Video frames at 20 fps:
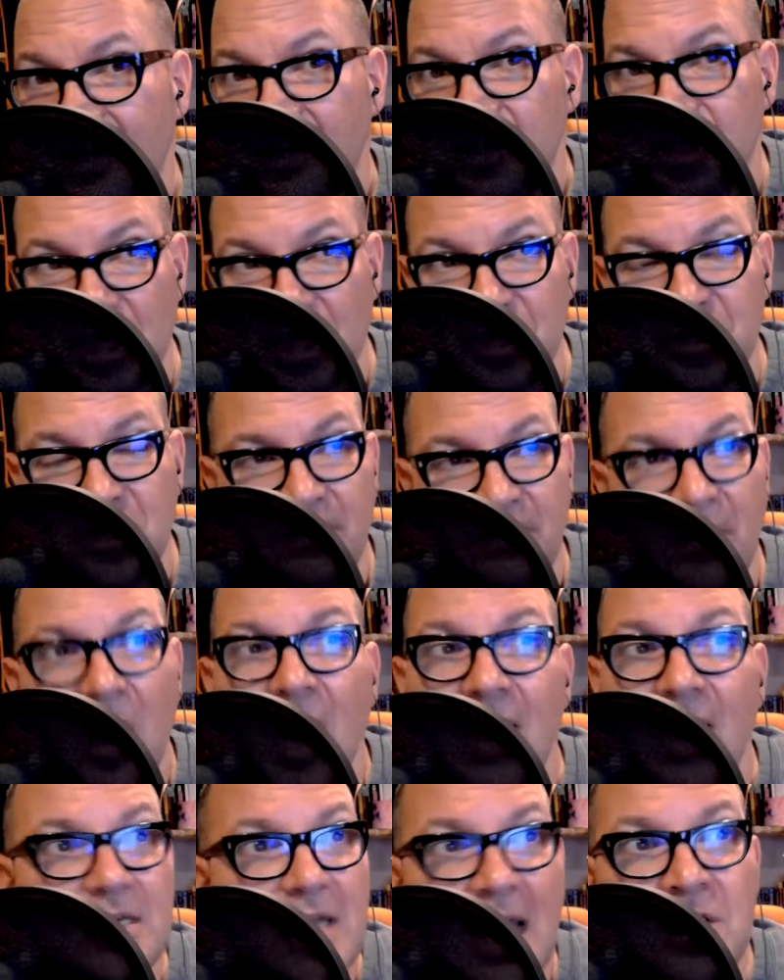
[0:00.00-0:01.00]
changed their
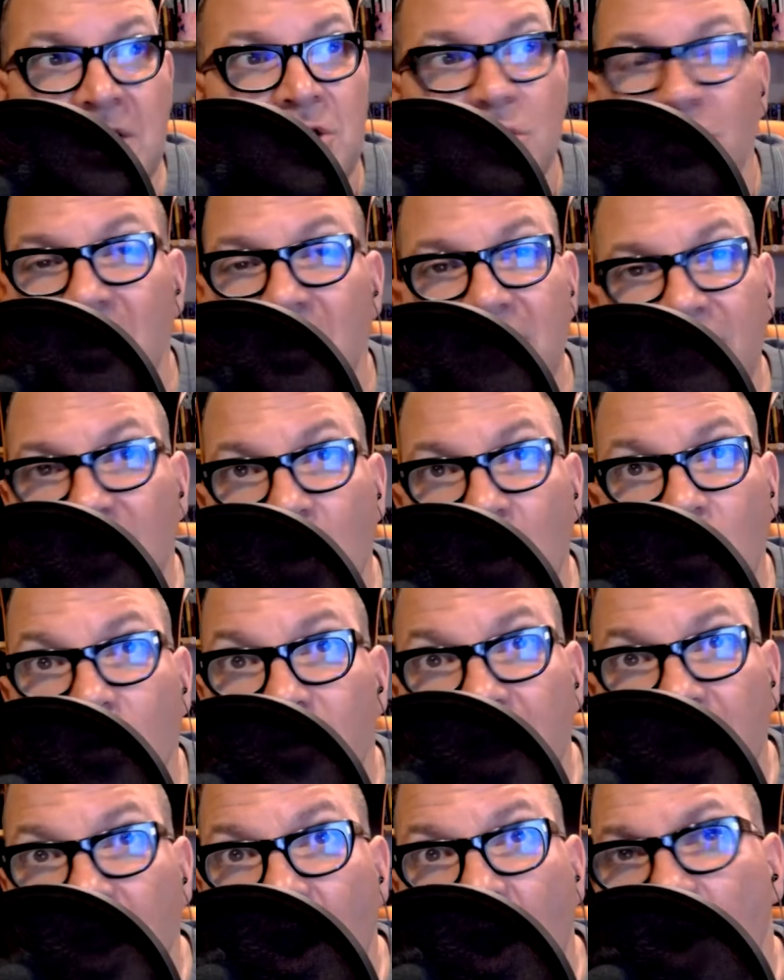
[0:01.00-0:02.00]
mind and you don't even know who
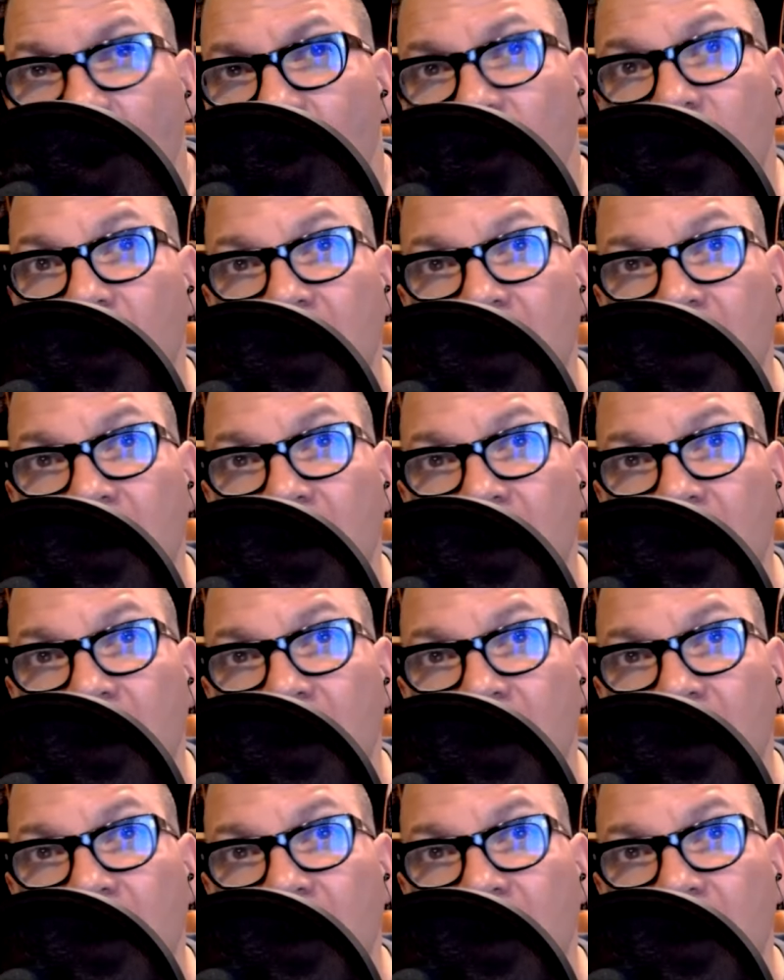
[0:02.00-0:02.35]
they are